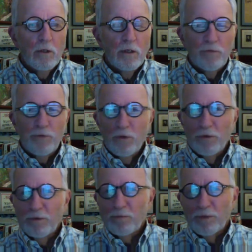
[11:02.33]
if you
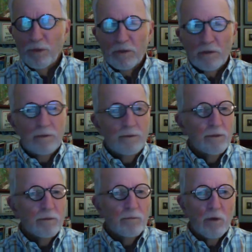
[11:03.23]
own the book, you
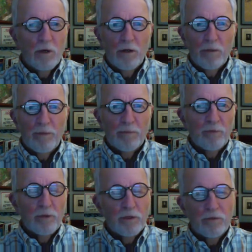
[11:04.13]
can mark up the
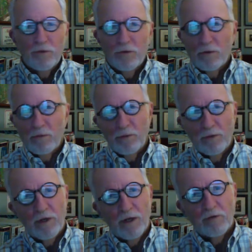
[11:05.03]
book. If you took the
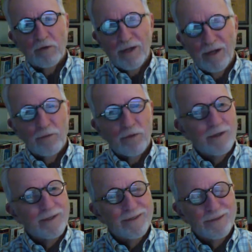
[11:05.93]
book out of the
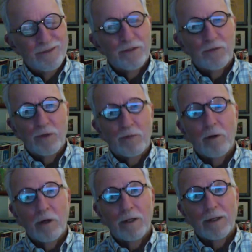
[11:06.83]
library, you really don't want to
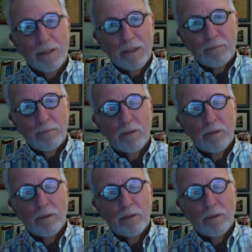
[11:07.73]
mark it up.